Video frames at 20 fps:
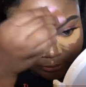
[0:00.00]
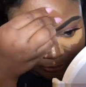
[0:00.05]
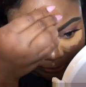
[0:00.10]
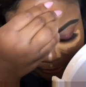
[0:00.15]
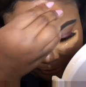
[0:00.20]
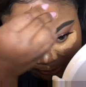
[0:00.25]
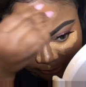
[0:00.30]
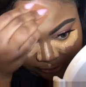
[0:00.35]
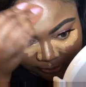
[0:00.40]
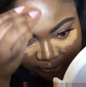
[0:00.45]

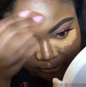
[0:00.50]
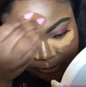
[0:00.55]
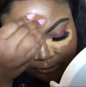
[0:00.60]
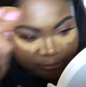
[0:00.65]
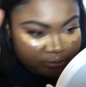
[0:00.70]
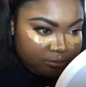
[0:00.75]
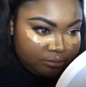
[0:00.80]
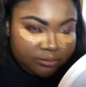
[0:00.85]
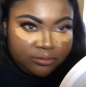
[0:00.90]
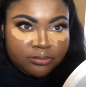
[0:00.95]
That's a lot of
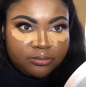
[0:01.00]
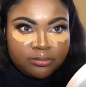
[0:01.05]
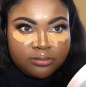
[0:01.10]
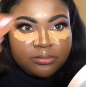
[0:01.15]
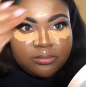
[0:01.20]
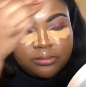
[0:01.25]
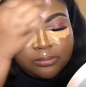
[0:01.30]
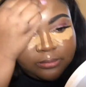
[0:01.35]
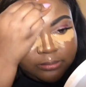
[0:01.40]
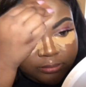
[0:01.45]

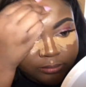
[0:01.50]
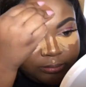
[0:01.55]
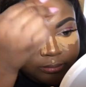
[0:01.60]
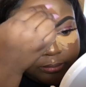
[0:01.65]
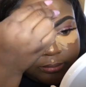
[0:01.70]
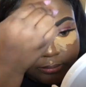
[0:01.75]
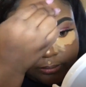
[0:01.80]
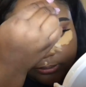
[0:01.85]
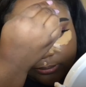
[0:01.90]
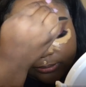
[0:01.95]
concealer.
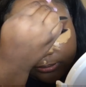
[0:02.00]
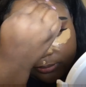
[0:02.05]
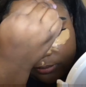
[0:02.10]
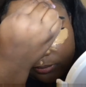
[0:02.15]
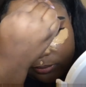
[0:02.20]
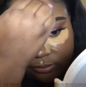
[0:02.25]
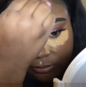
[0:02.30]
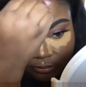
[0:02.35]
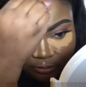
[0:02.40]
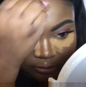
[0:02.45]
But yeah,
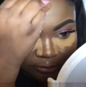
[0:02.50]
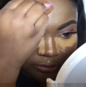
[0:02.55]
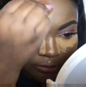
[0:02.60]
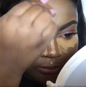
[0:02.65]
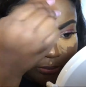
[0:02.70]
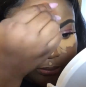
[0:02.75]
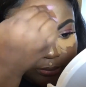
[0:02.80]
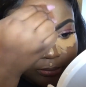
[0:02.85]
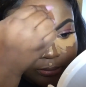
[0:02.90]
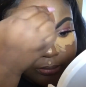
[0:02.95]
I'm just
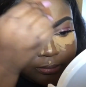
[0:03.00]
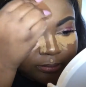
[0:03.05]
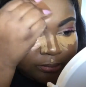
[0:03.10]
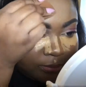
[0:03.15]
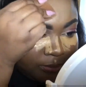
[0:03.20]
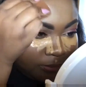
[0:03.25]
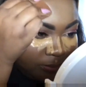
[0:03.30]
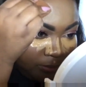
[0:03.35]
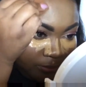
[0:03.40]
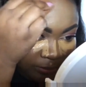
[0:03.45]
blending it
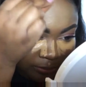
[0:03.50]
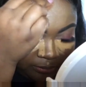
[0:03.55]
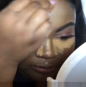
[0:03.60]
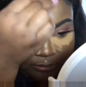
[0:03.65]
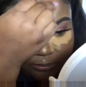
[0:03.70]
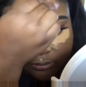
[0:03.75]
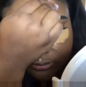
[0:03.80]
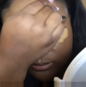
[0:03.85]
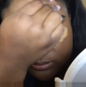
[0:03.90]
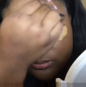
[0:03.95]
out as best
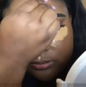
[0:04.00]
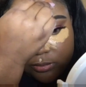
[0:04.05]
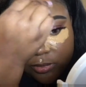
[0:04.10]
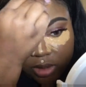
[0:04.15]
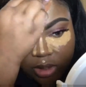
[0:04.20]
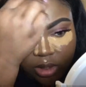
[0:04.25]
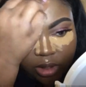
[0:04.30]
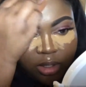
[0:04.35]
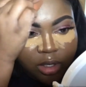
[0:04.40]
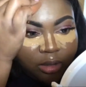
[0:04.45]
as I
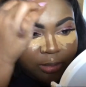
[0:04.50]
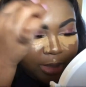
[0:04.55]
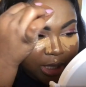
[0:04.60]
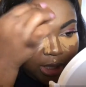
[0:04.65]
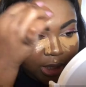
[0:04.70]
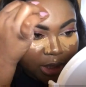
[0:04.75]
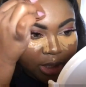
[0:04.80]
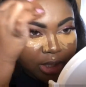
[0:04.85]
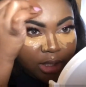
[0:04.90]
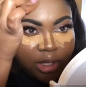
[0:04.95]
can.
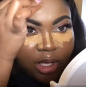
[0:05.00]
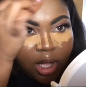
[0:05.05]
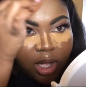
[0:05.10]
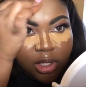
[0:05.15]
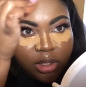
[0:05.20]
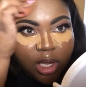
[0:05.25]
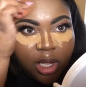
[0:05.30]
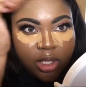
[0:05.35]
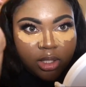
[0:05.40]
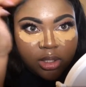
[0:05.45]

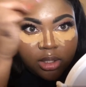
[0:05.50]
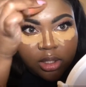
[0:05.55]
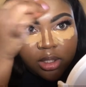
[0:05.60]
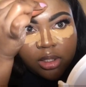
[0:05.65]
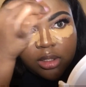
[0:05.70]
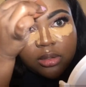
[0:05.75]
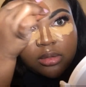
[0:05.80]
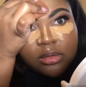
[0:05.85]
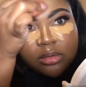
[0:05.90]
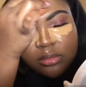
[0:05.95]

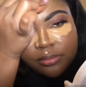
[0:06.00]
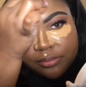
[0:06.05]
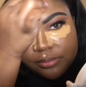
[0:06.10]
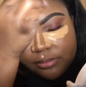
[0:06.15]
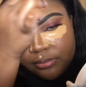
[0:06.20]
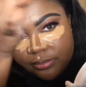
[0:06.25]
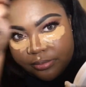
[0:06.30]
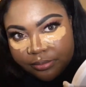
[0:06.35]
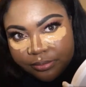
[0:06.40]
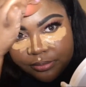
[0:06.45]
And
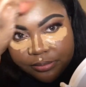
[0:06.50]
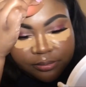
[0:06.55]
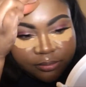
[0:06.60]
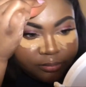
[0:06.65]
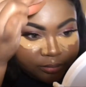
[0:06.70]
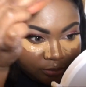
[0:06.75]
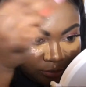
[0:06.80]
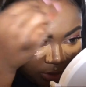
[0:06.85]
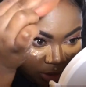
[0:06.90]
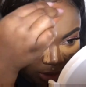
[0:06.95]

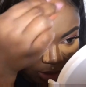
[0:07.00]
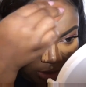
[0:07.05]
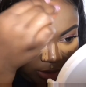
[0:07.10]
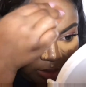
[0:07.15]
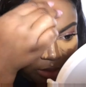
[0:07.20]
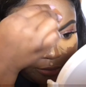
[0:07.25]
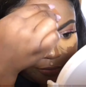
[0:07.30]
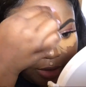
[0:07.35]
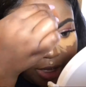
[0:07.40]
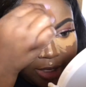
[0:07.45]
yeah,
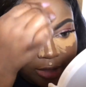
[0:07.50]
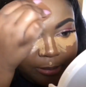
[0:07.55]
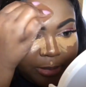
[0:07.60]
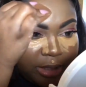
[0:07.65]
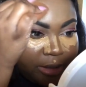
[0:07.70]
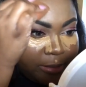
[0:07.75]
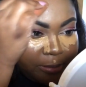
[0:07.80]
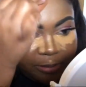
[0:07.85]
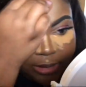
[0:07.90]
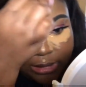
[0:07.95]
just bear
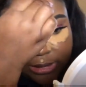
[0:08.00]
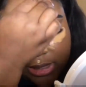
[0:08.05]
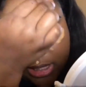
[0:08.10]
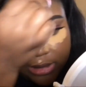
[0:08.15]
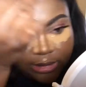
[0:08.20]
with me.